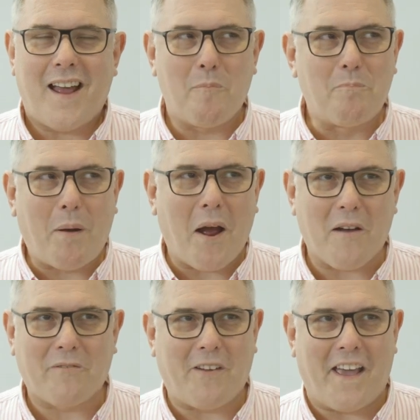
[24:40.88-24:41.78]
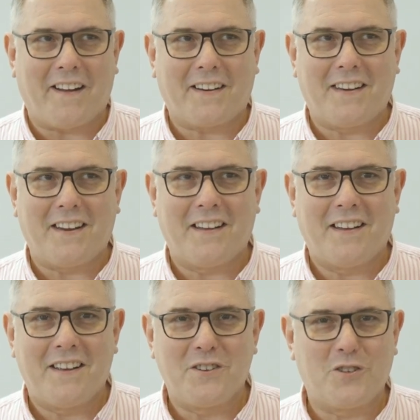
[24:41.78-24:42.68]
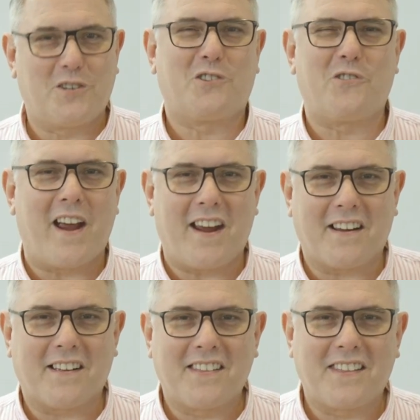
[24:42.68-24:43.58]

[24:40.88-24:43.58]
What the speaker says: and perfect strength.